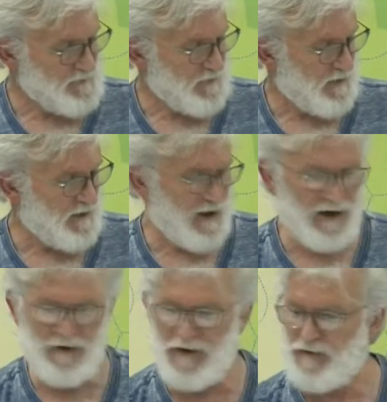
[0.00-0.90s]
Now, I
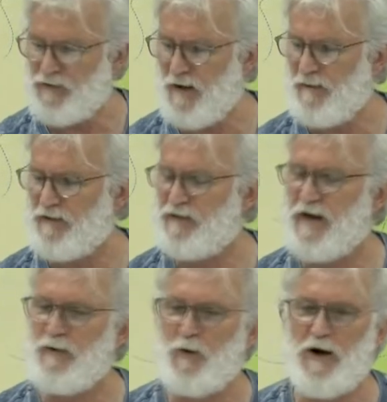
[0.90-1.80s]
know that some are
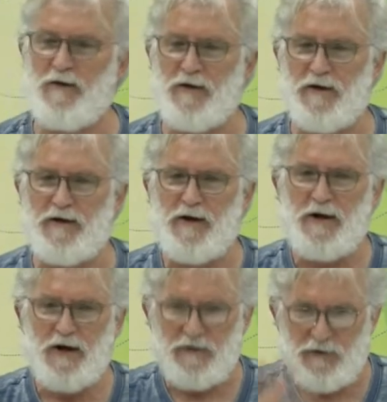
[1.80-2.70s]
saying, well, the
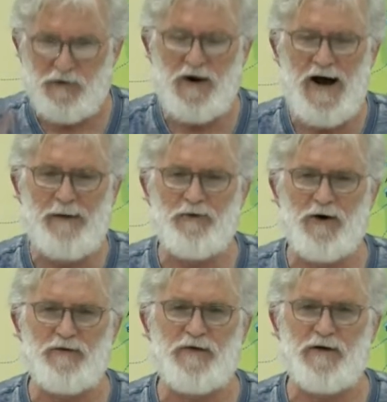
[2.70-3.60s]
scribe
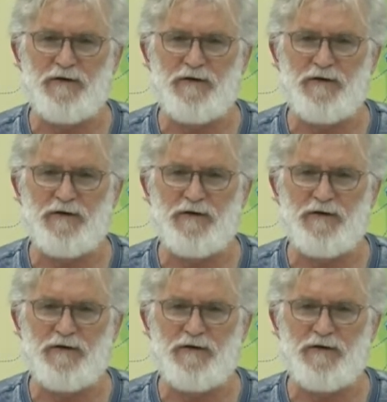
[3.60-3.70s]
wrote this.